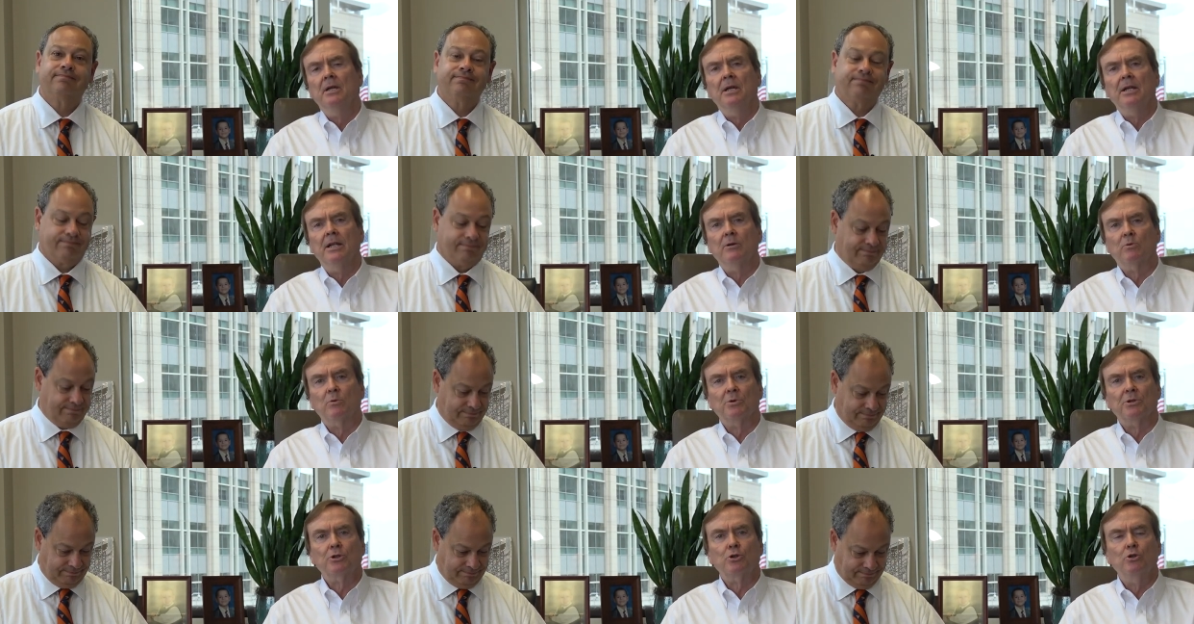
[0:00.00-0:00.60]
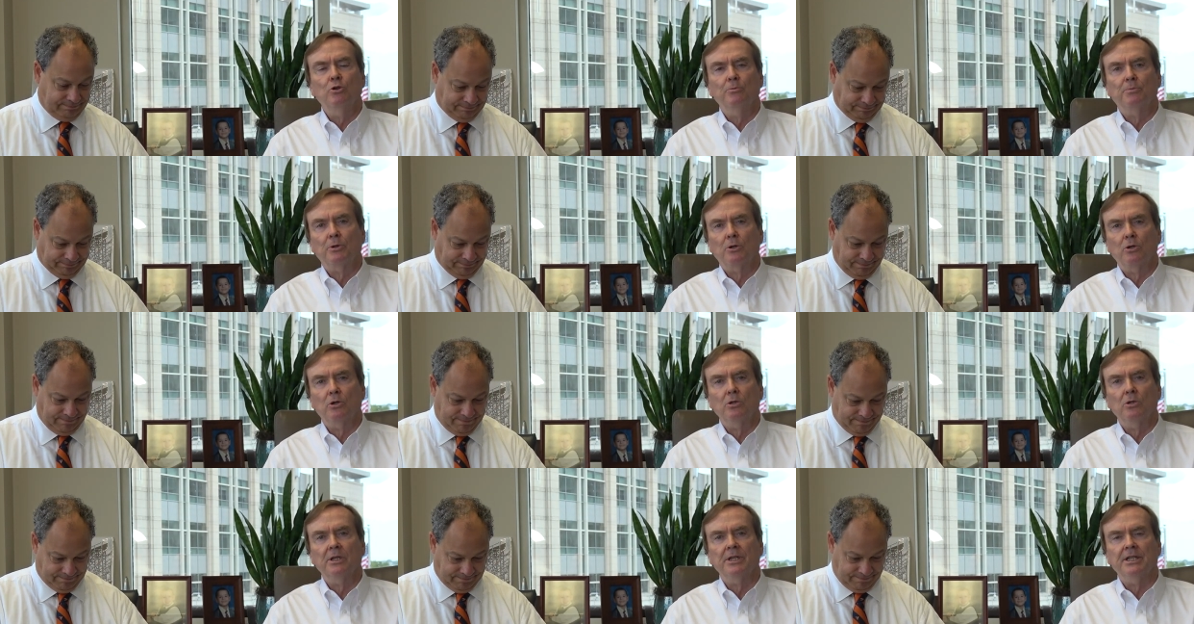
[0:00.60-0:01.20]
Speaker 1: And we're with Cooper
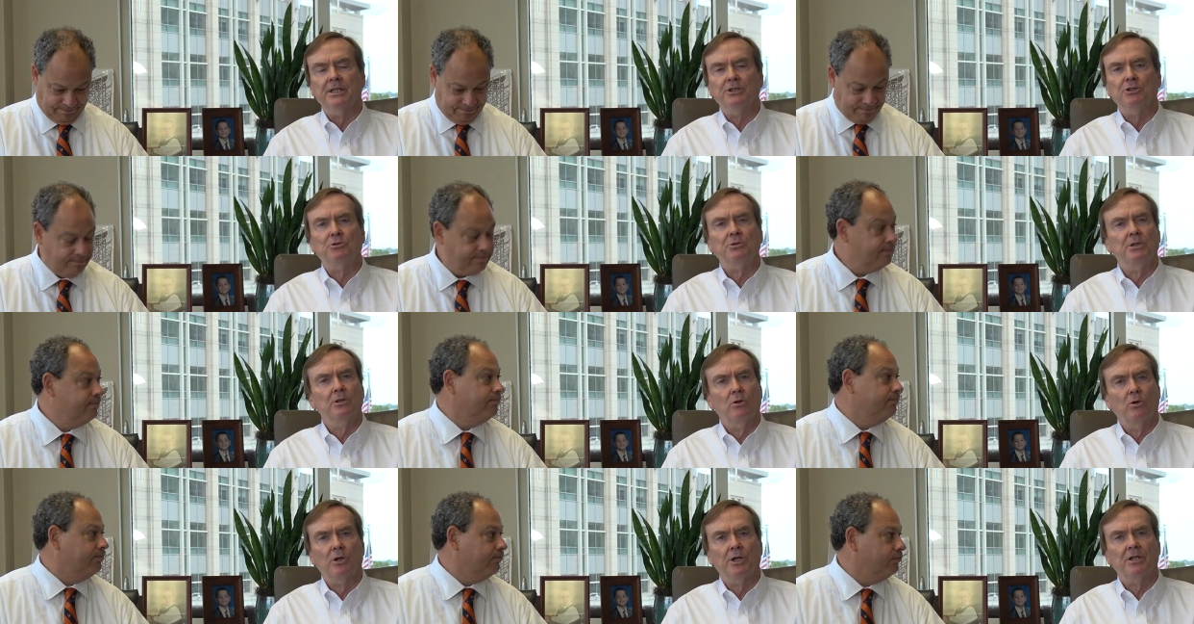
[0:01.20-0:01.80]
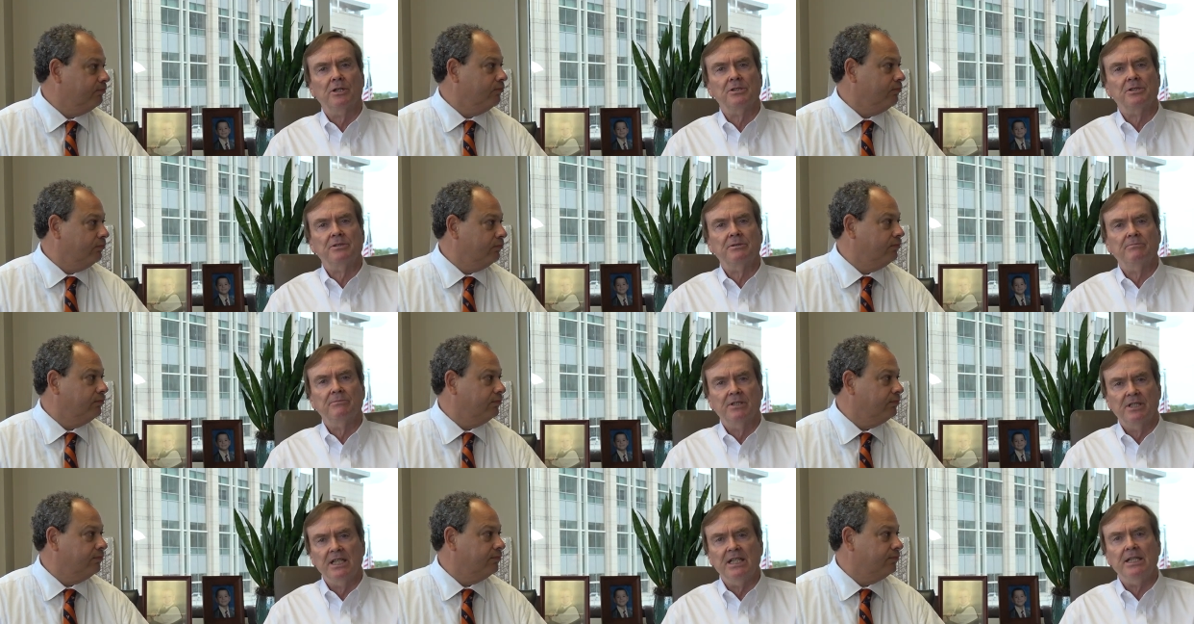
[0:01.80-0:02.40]
Hurley Injury Lawyers,
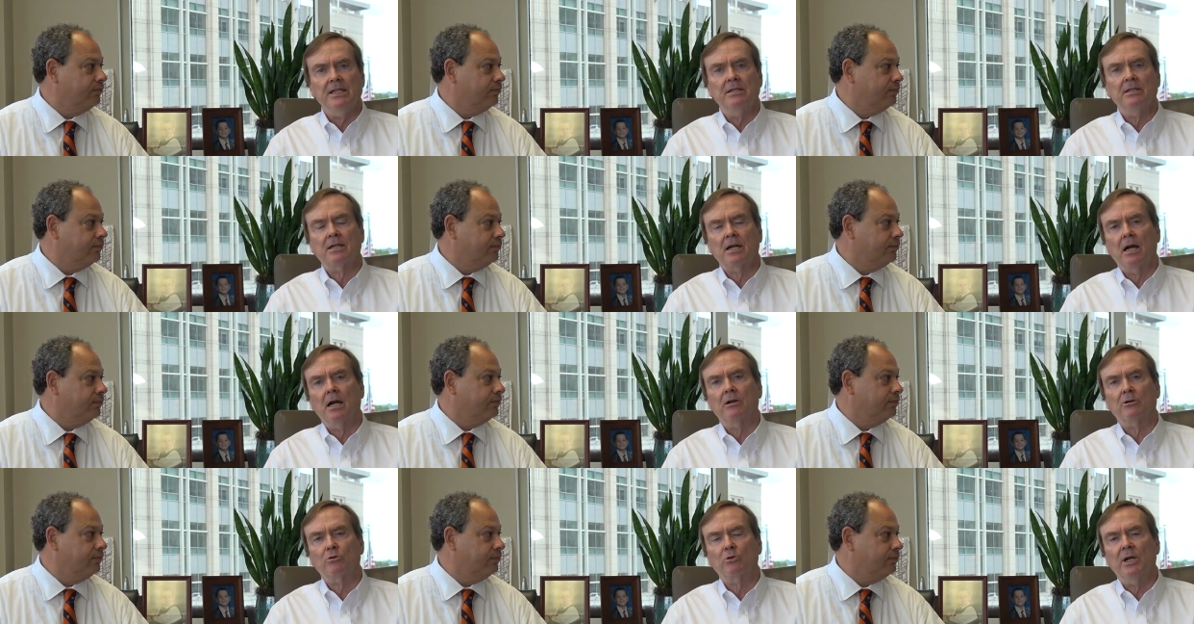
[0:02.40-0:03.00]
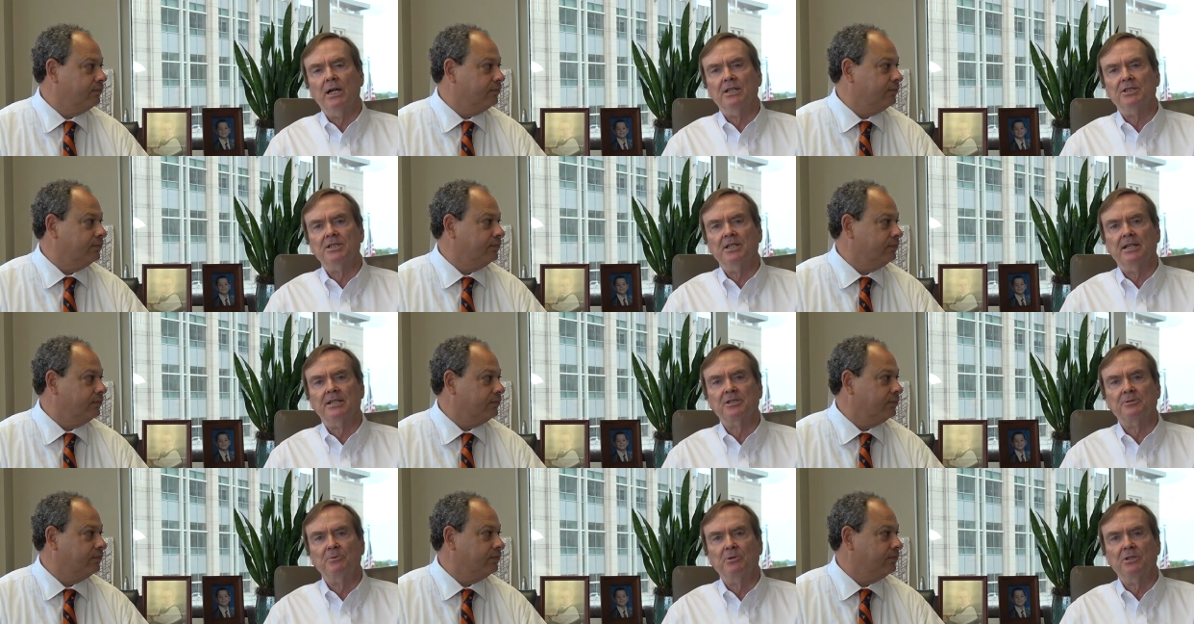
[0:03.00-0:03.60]
the car crash
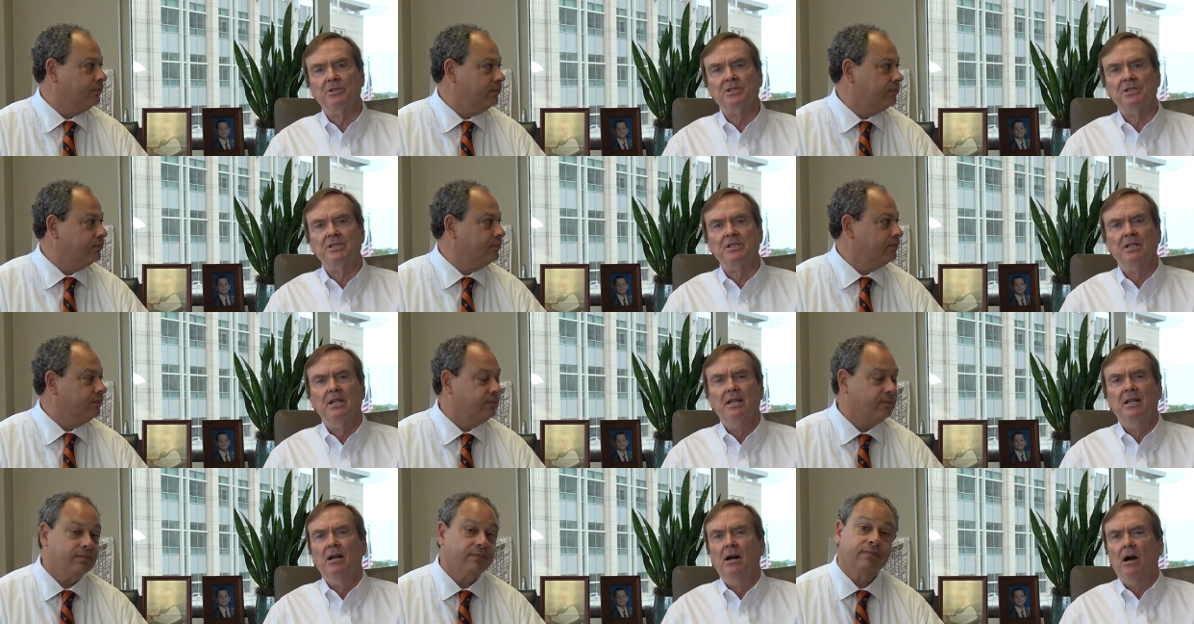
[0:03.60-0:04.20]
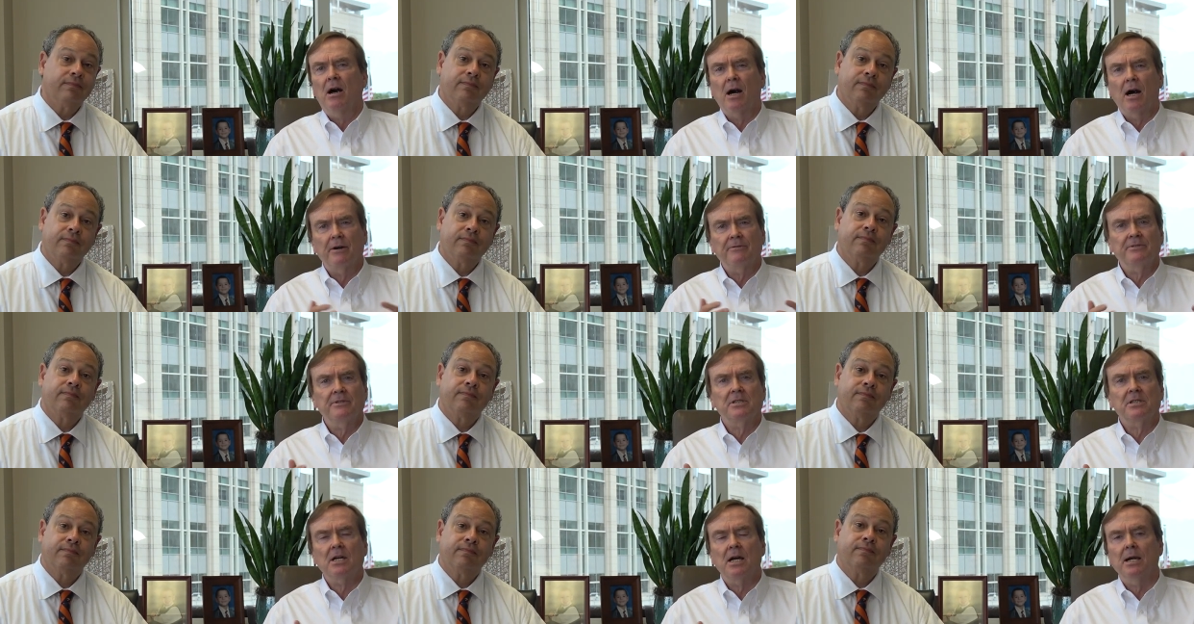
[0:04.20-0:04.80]
experts.
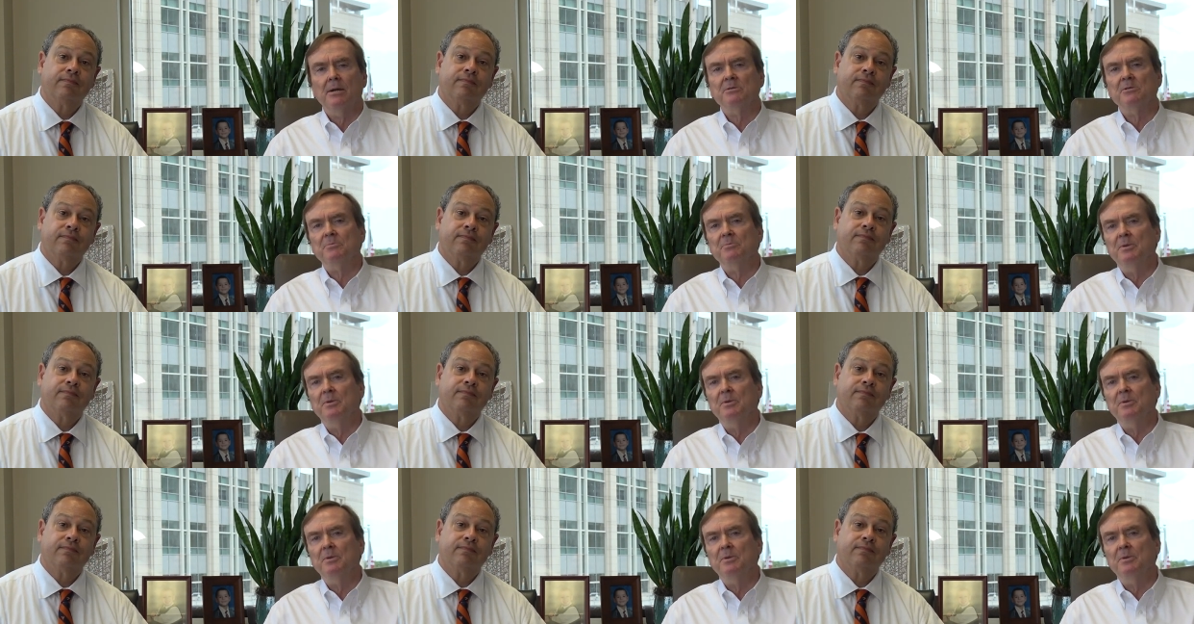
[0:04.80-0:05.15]
Oftentimes,